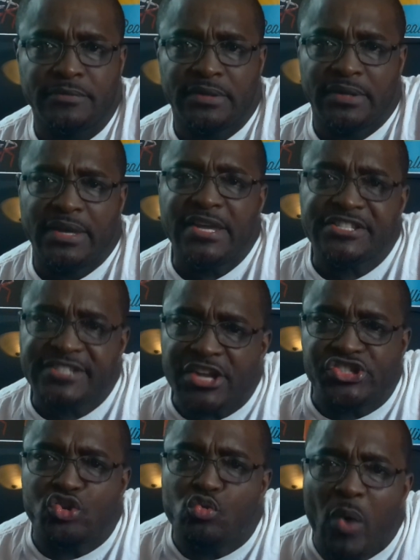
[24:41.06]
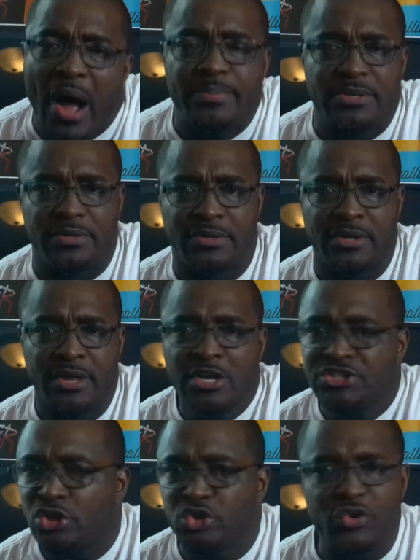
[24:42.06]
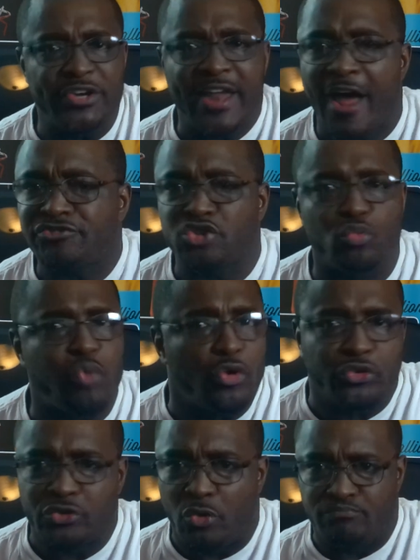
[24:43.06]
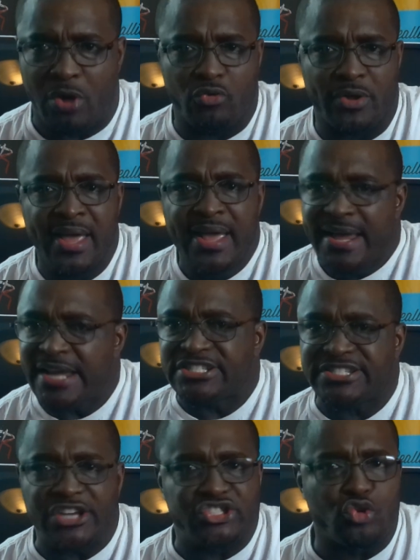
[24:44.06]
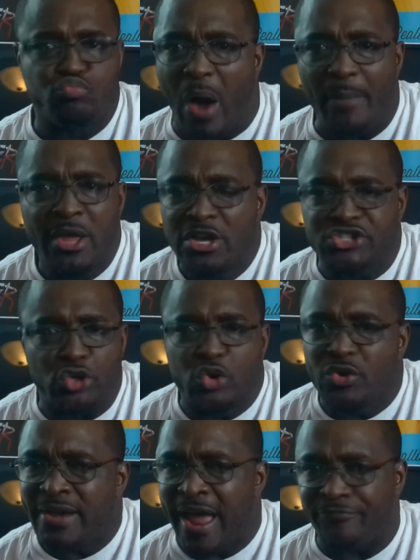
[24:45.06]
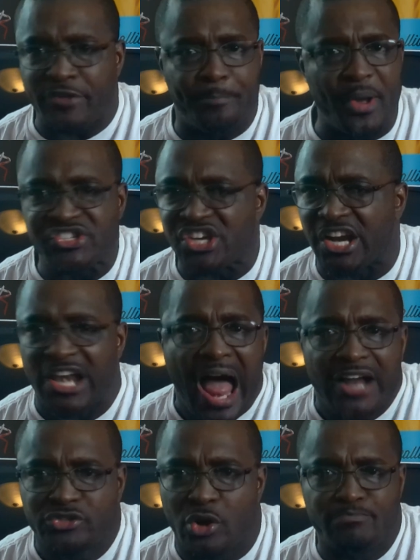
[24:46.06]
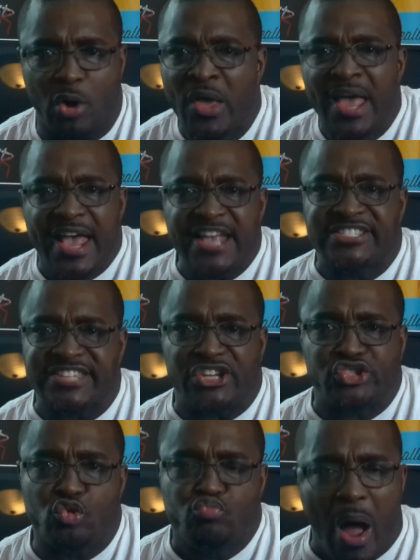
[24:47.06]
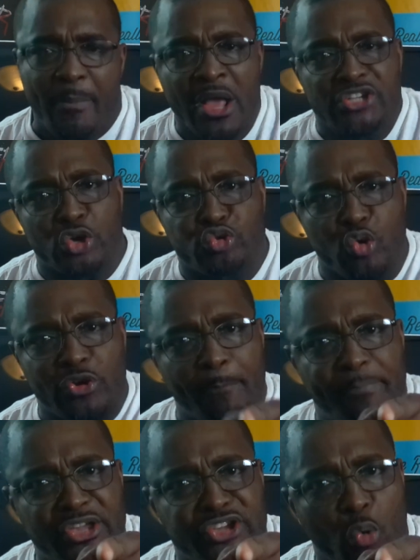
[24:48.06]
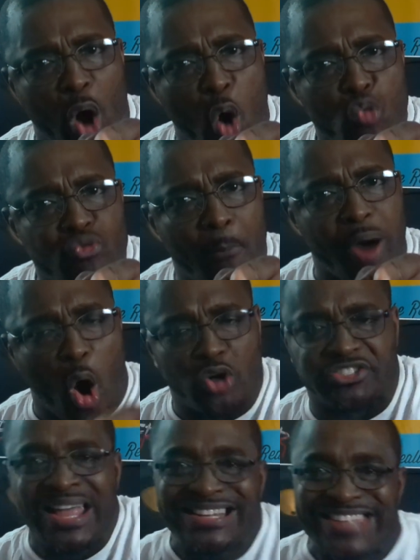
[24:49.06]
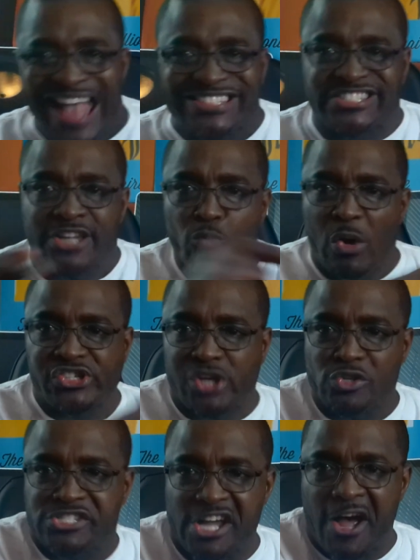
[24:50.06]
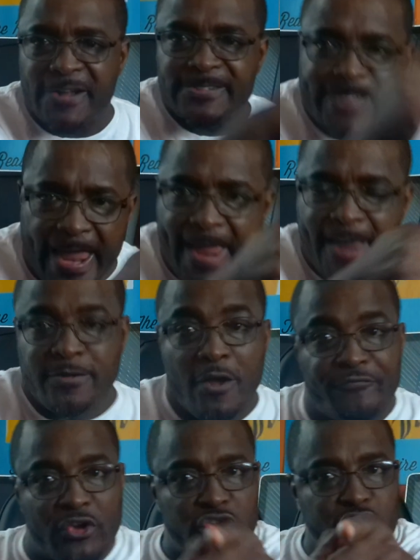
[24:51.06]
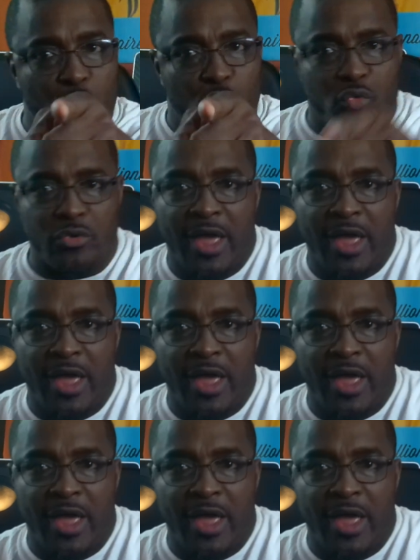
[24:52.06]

He set you up so you didn't have to work no more. He set you up so you didn't have to punch a clock no more. He set you up so you can be your own boss. That's what your son did for you.